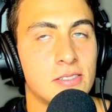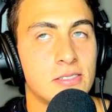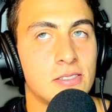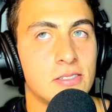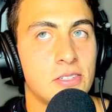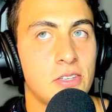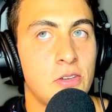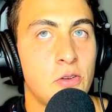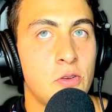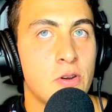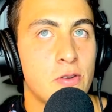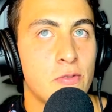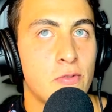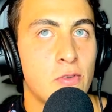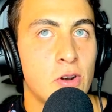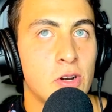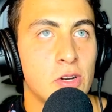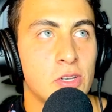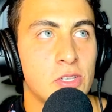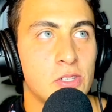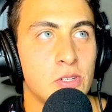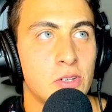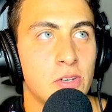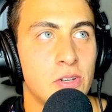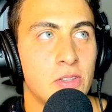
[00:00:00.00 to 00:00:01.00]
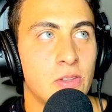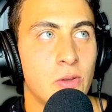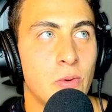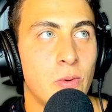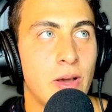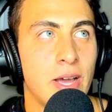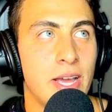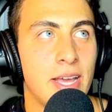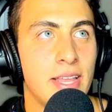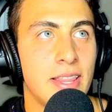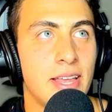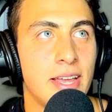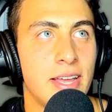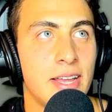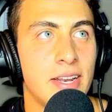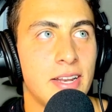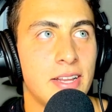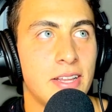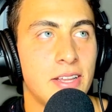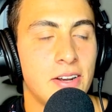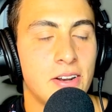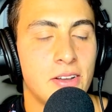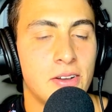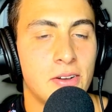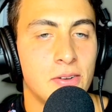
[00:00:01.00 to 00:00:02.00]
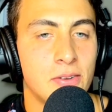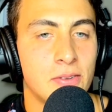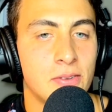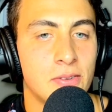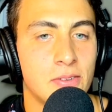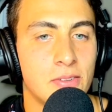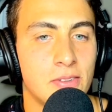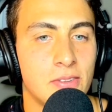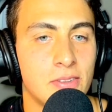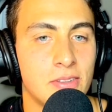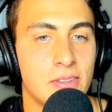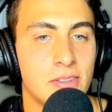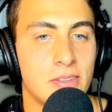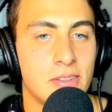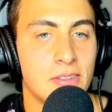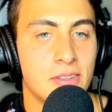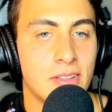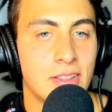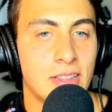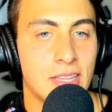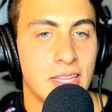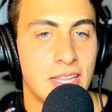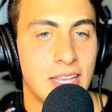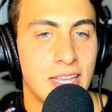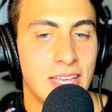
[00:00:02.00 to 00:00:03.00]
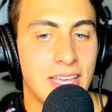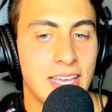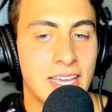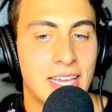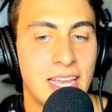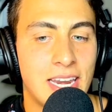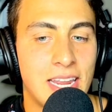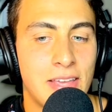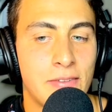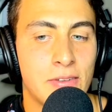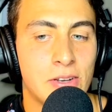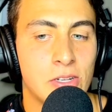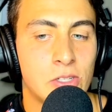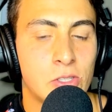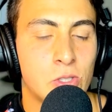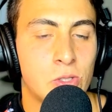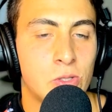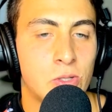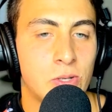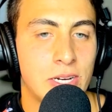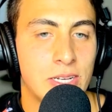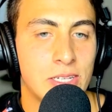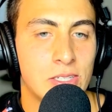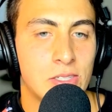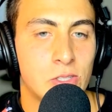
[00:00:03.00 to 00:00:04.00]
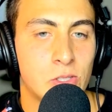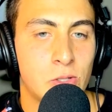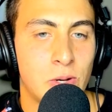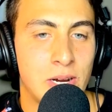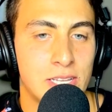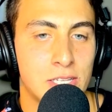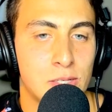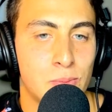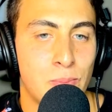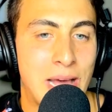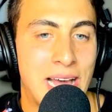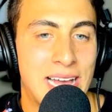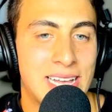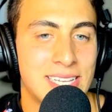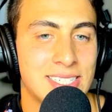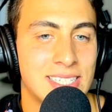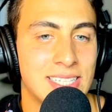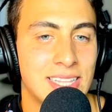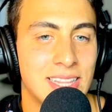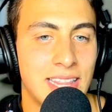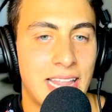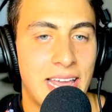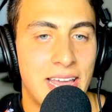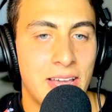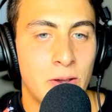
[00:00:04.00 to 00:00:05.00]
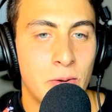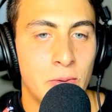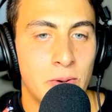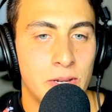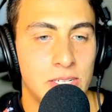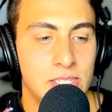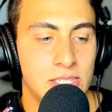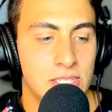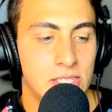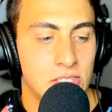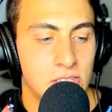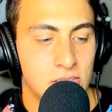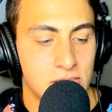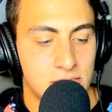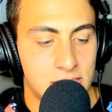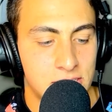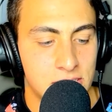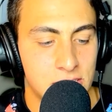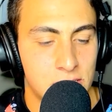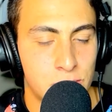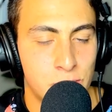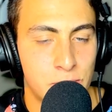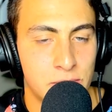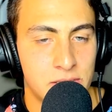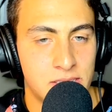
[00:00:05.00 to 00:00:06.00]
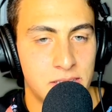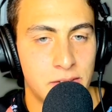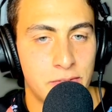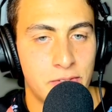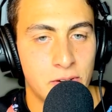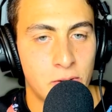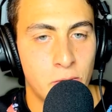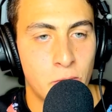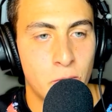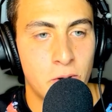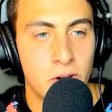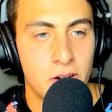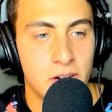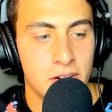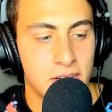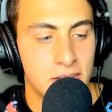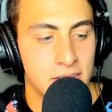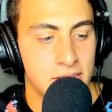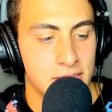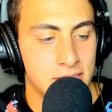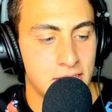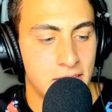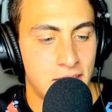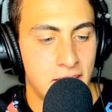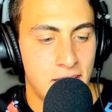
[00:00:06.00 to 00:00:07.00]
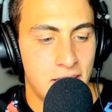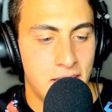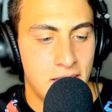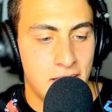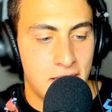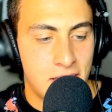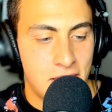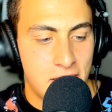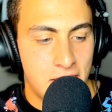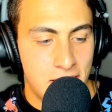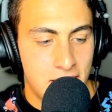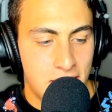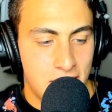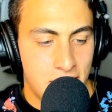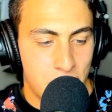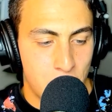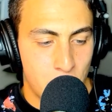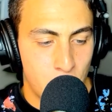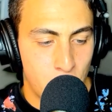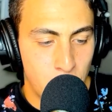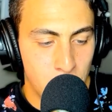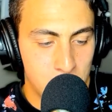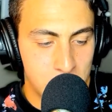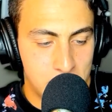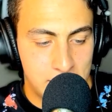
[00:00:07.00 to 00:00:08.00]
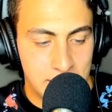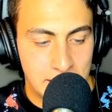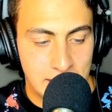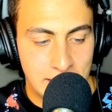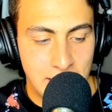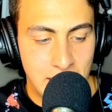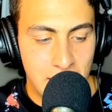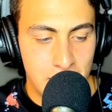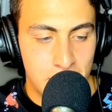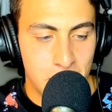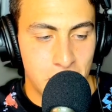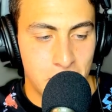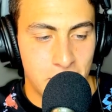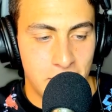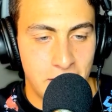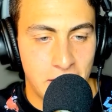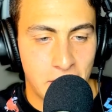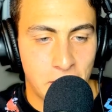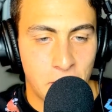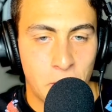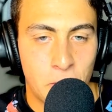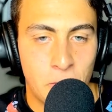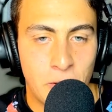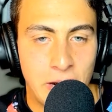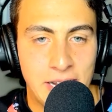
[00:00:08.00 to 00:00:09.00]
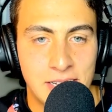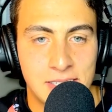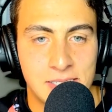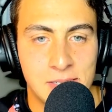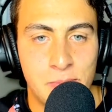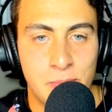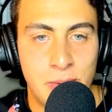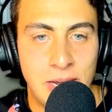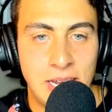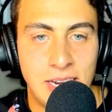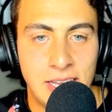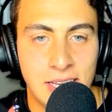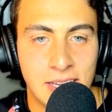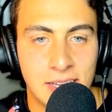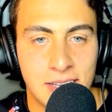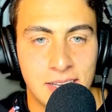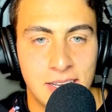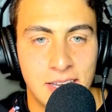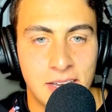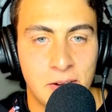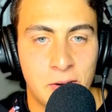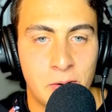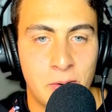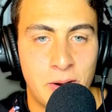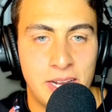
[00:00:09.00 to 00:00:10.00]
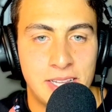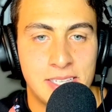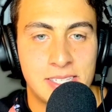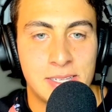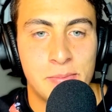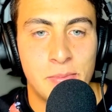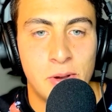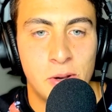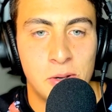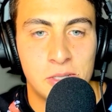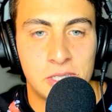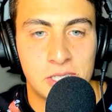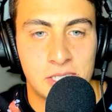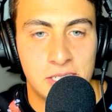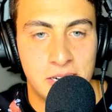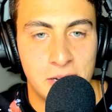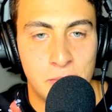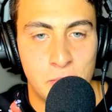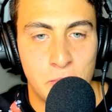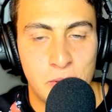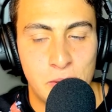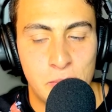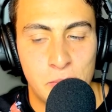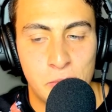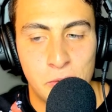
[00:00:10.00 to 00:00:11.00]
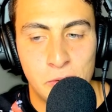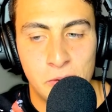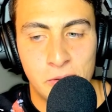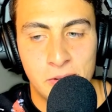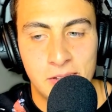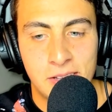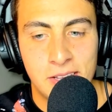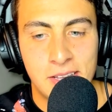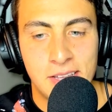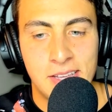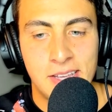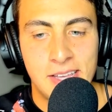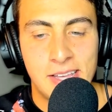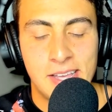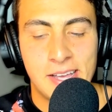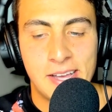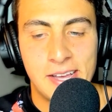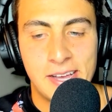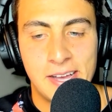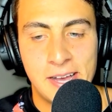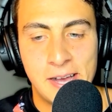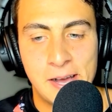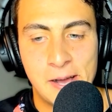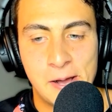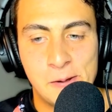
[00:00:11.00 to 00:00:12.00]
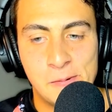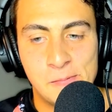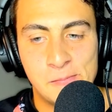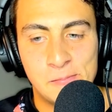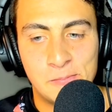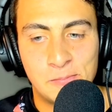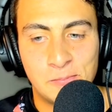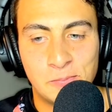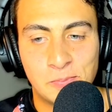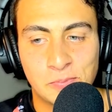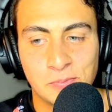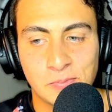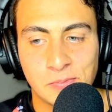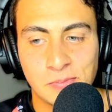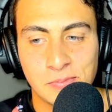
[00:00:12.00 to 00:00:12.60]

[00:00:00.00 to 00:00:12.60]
universal in the way that, you know, it can even tr transpass language and just the specific word because put together it creates meaning it creates emotion in people um,